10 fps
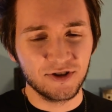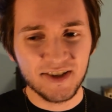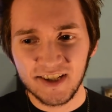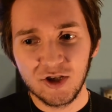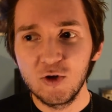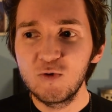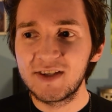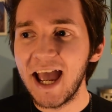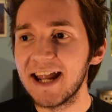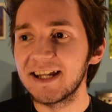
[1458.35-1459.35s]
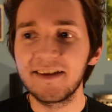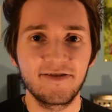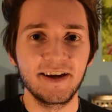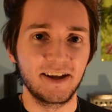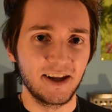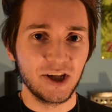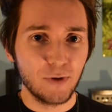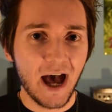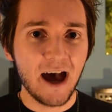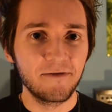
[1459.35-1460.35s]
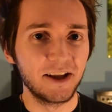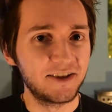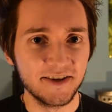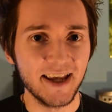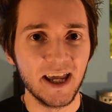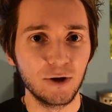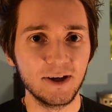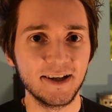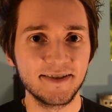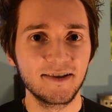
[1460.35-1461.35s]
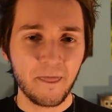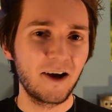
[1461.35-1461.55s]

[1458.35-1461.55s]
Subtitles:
Just use anything that you have that does AoEs.